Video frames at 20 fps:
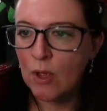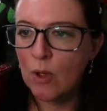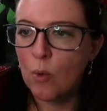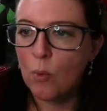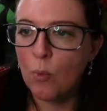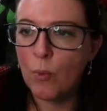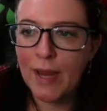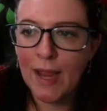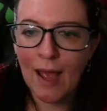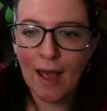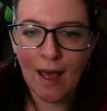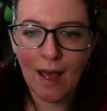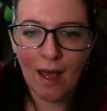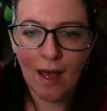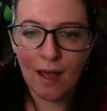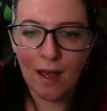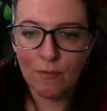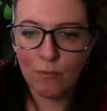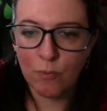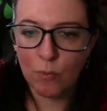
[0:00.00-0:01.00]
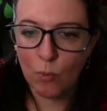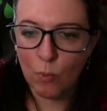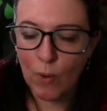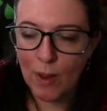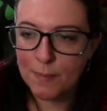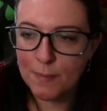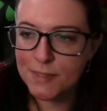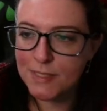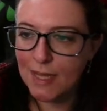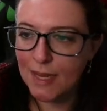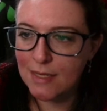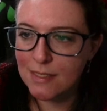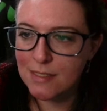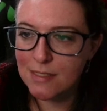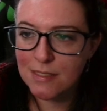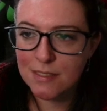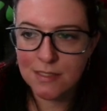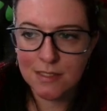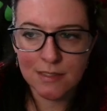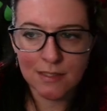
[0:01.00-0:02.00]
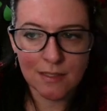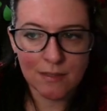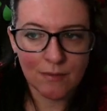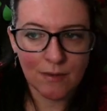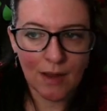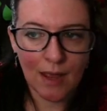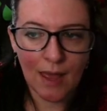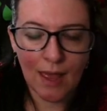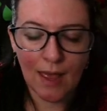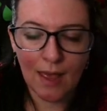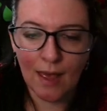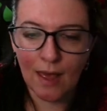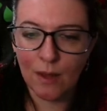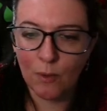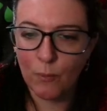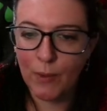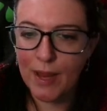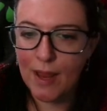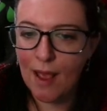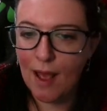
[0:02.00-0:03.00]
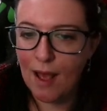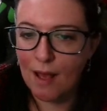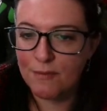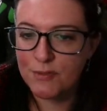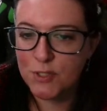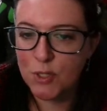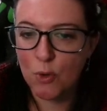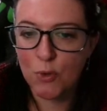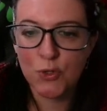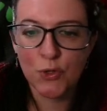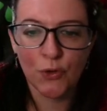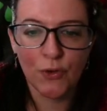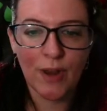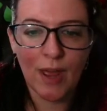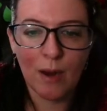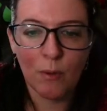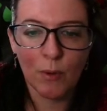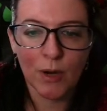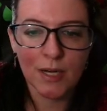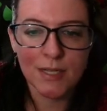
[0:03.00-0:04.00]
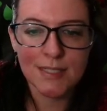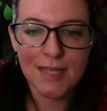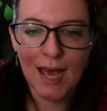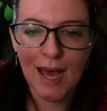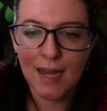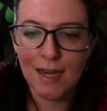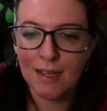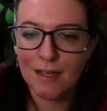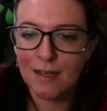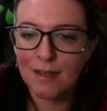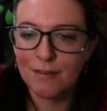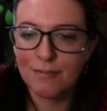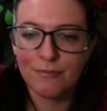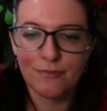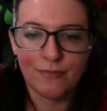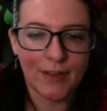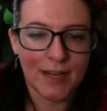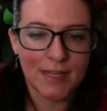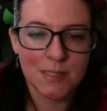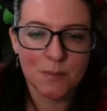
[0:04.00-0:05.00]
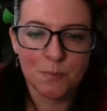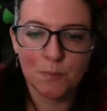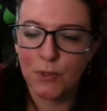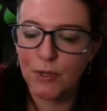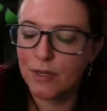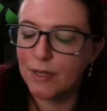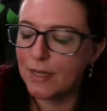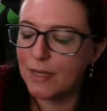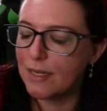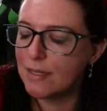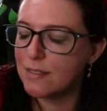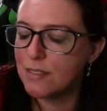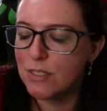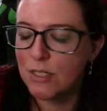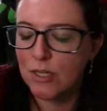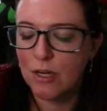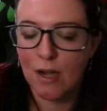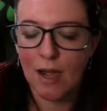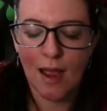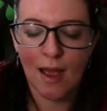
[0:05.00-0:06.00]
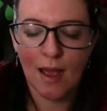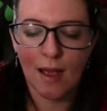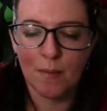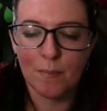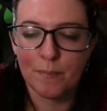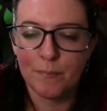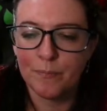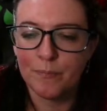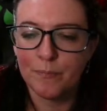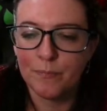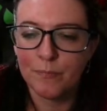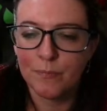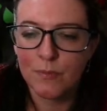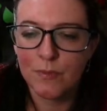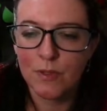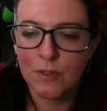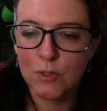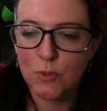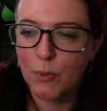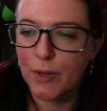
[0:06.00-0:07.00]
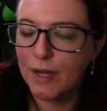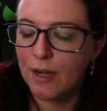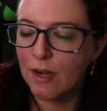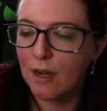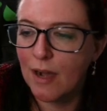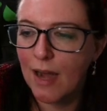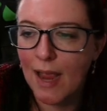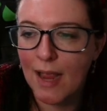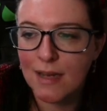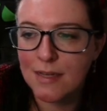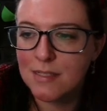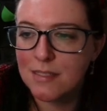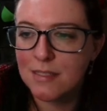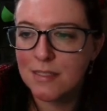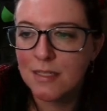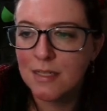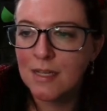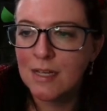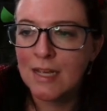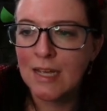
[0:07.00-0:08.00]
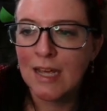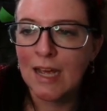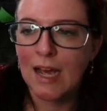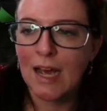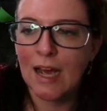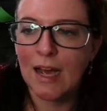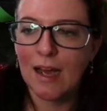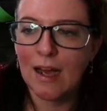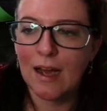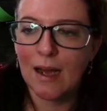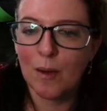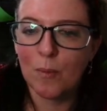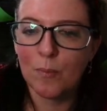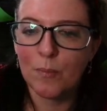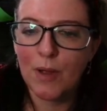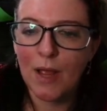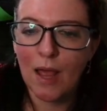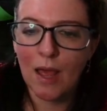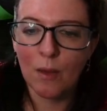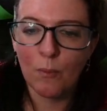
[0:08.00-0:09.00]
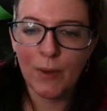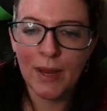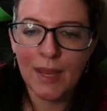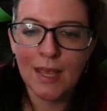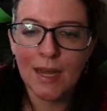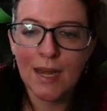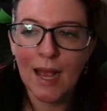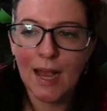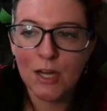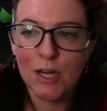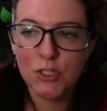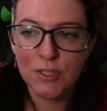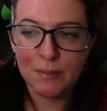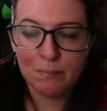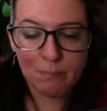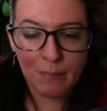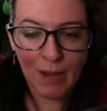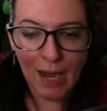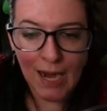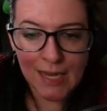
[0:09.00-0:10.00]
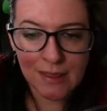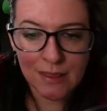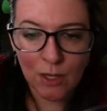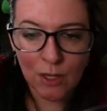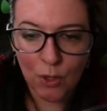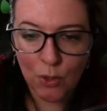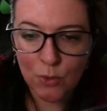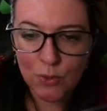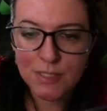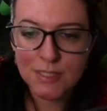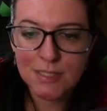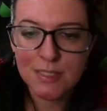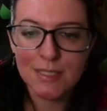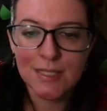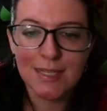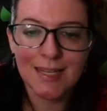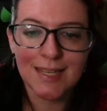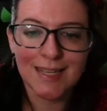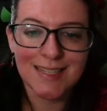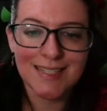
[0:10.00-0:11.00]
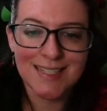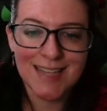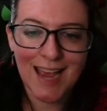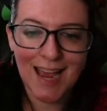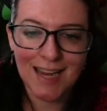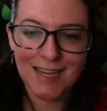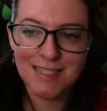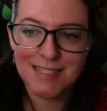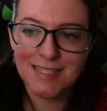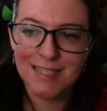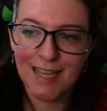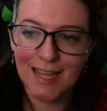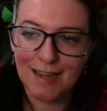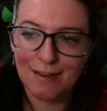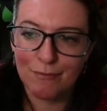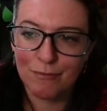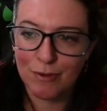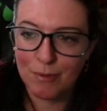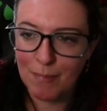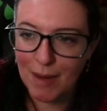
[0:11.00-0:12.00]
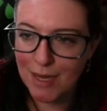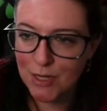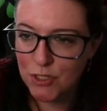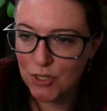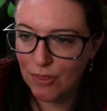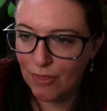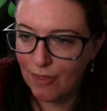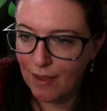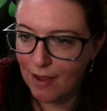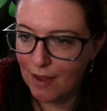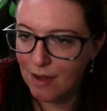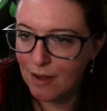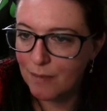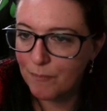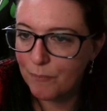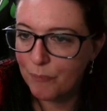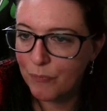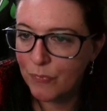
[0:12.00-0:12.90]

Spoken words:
We have websites and we have social network data, Facebook, Instagram, Twitter, X, and we can actually mine those, get text to get information there.